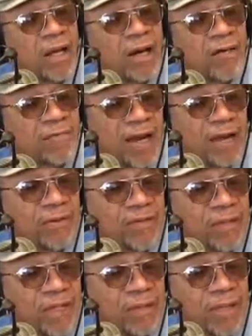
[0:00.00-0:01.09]
Around
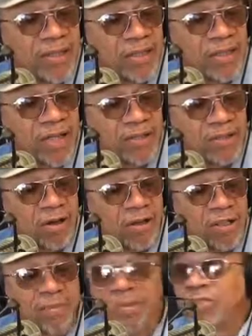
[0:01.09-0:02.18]
him at the Luxor,
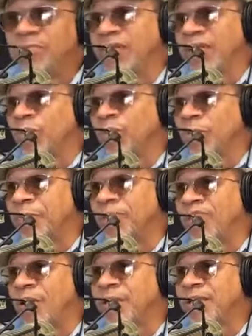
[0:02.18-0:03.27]
the Blue Men were
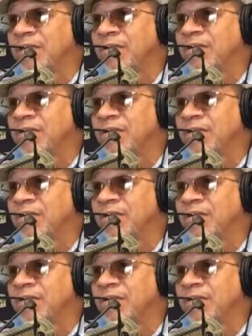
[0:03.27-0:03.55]
performing.